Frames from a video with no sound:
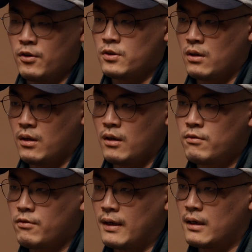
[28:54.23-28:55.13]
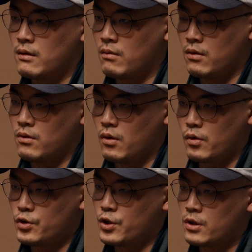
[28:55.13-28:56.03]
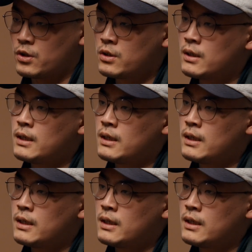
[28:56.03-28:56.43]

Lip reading: learned to love like the local church,